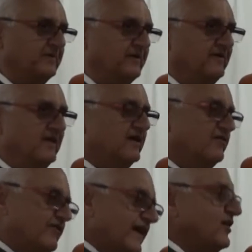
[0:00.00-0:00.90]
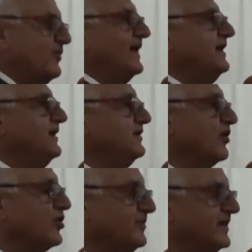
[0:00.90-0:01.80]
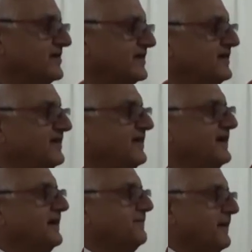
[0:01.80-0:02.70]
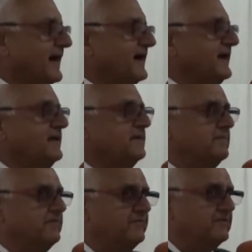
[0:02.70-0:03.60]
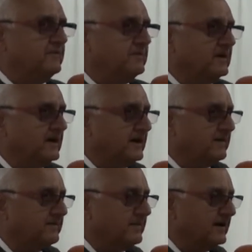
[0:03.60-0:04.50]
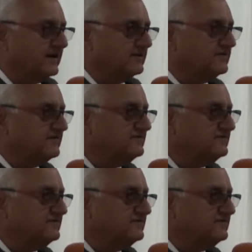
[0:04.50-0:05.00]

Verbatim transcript: people. Very well documented by a, uh, a uh,